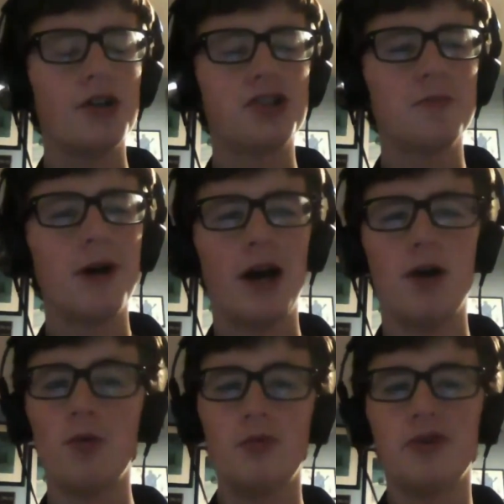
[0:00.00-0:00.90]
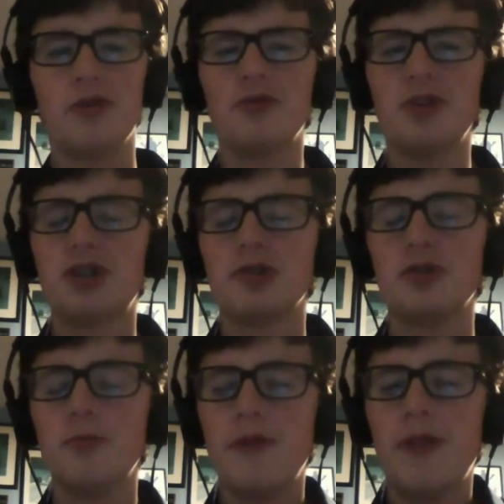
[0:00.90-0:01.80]
somehow, we're not really
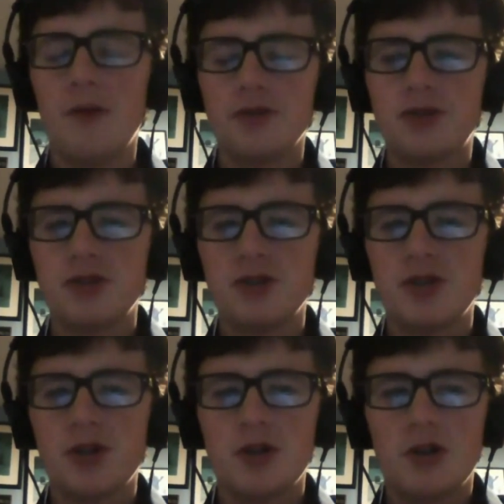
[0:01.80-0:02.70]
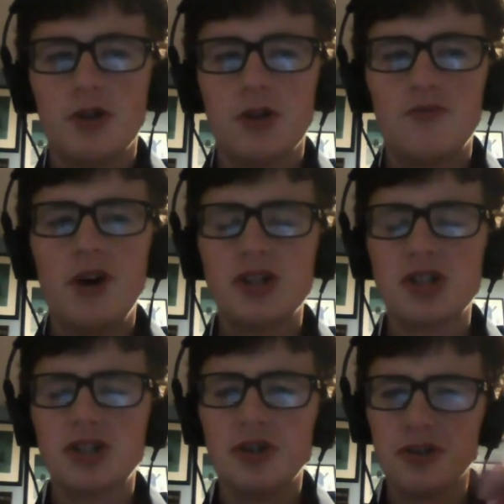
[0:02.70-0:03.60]
sure, but that was
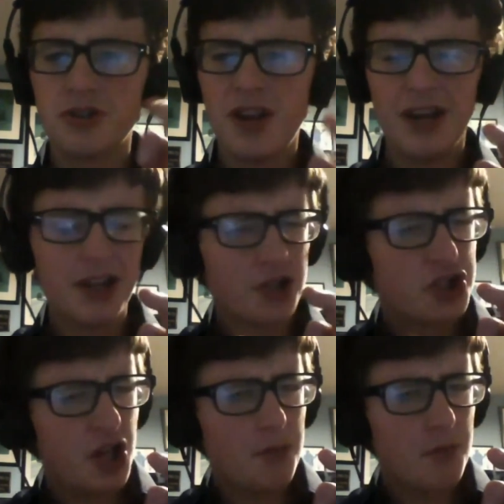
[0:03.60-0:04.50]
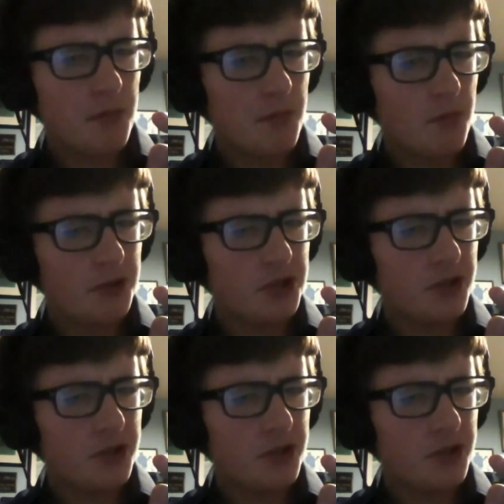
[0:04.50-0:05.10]
registered onto that little chip. Was